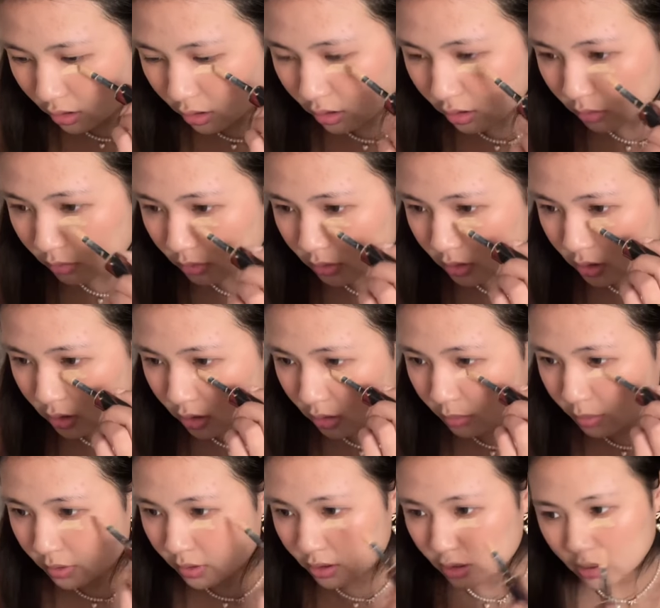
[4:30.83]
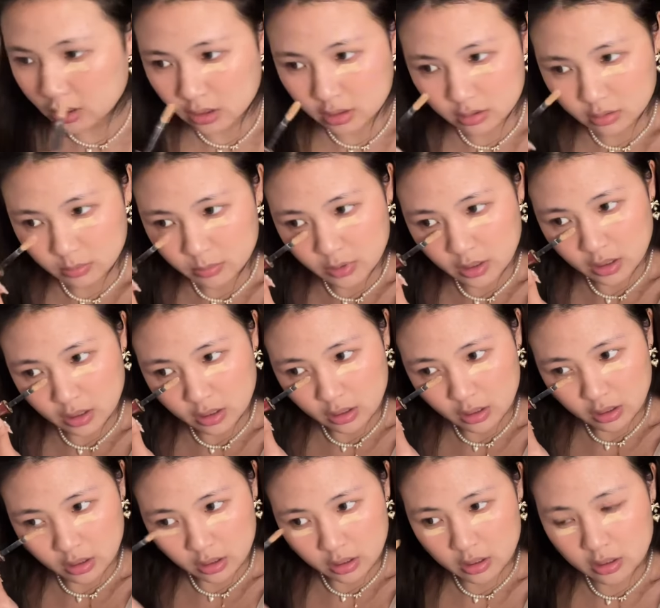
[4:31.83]
I'm just gonna put it under my
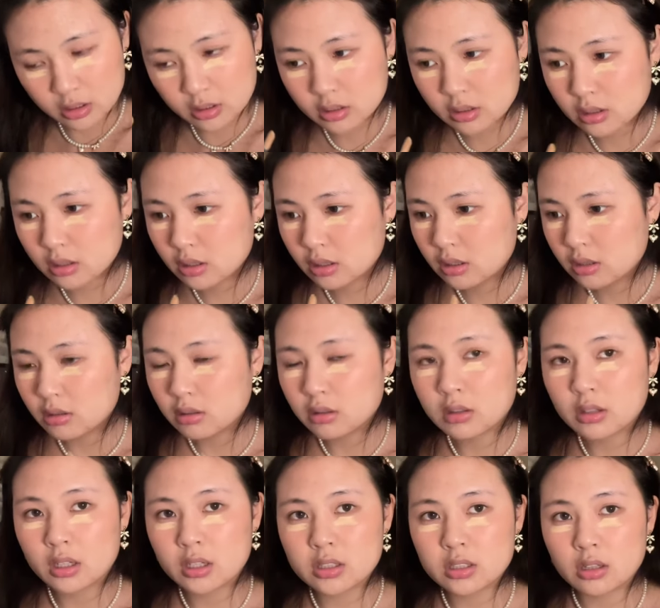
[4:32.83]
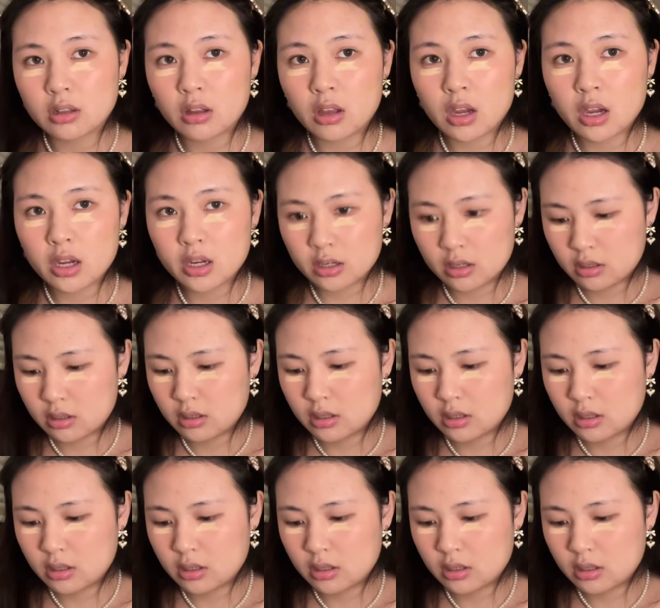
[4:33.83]
eyes. That's a lot.